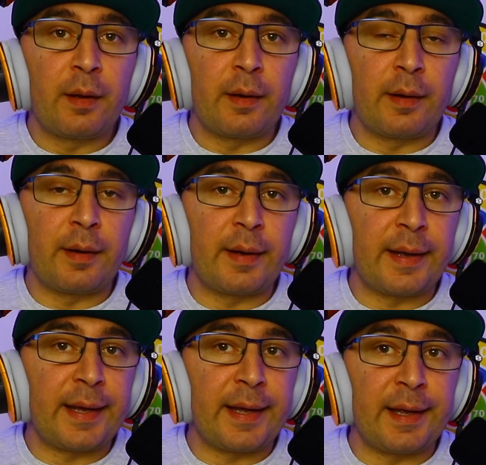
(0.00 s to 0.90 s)

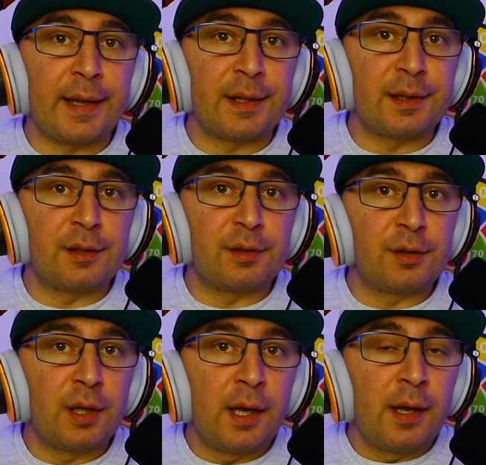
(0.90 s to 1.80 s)
And
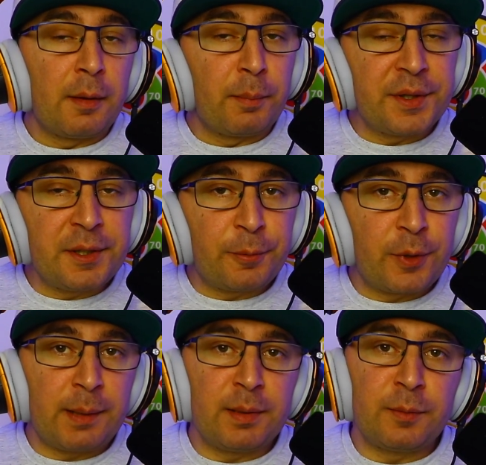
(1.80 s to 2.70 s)
but the
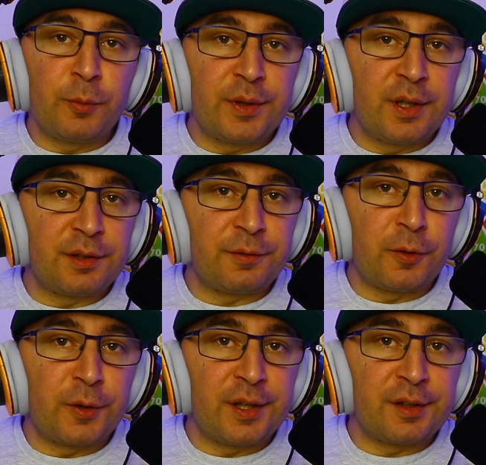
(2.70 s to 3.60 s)
problem with this
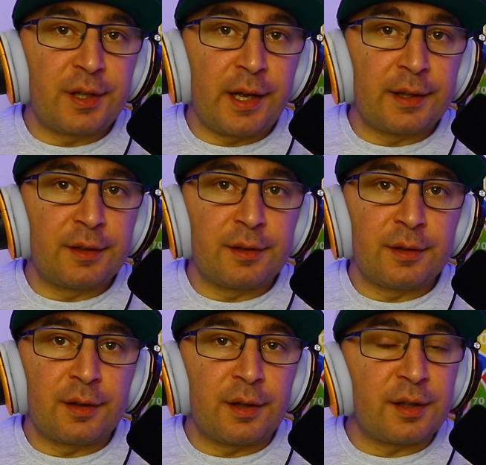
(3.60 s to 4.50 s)
phone is that
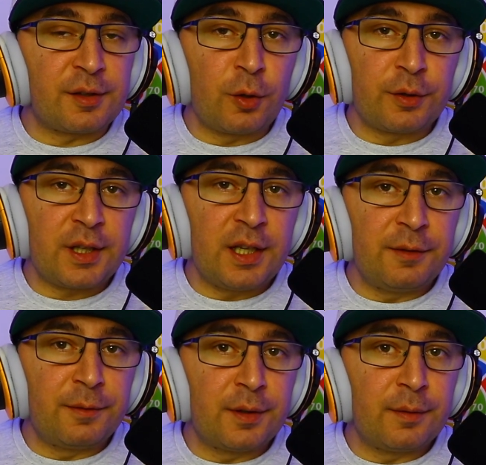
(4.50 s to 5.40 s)
it's not
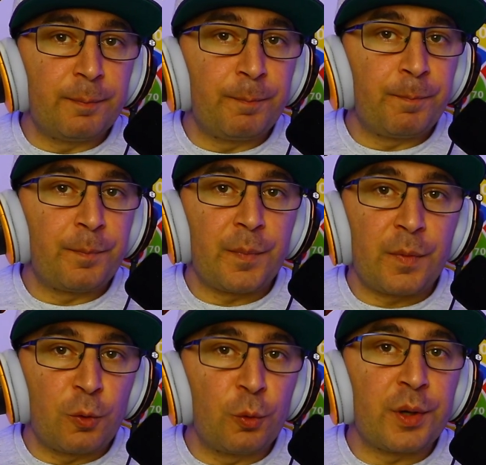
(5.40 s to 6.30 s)
even
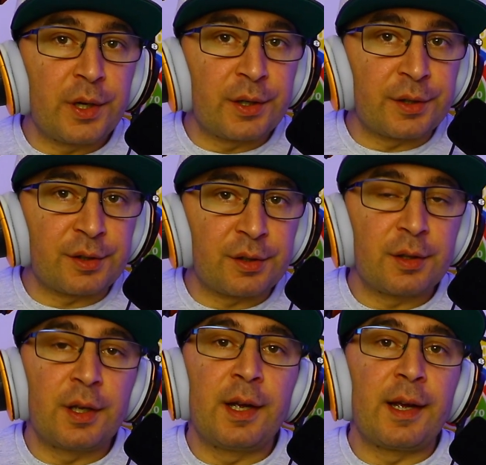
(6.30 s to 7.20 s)
2 years,
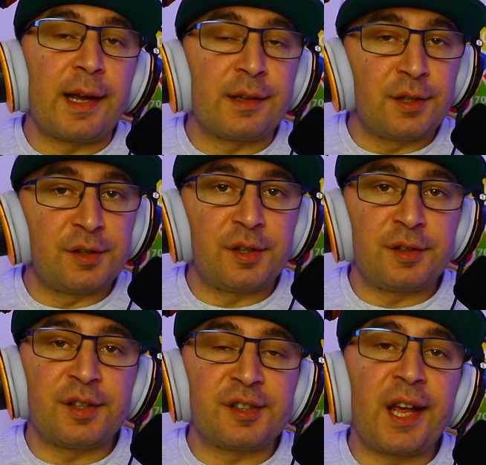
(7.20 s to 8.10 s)
and this is
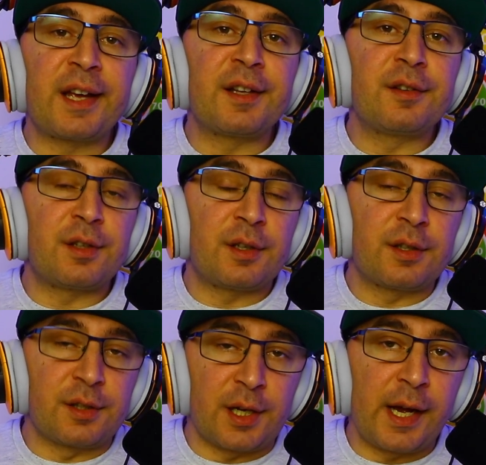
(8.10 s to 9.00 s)
the second
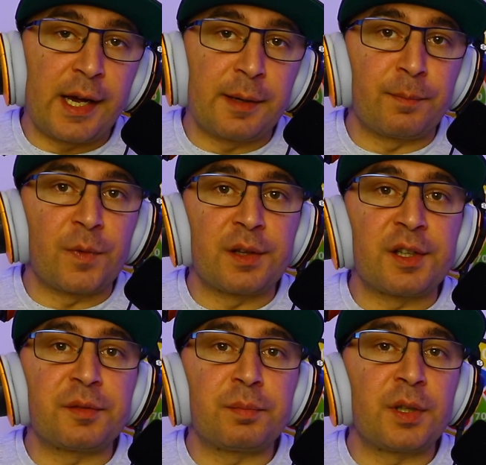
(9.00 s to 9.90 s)
time that
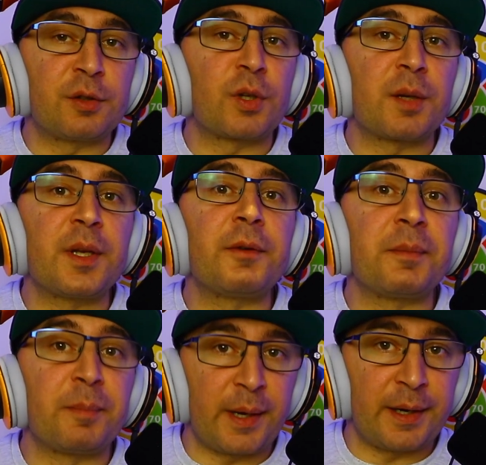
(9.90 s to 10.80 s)
is gonna be
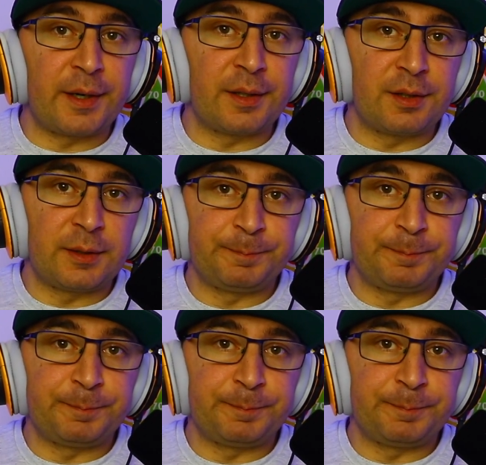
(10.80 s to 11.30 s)
repaired.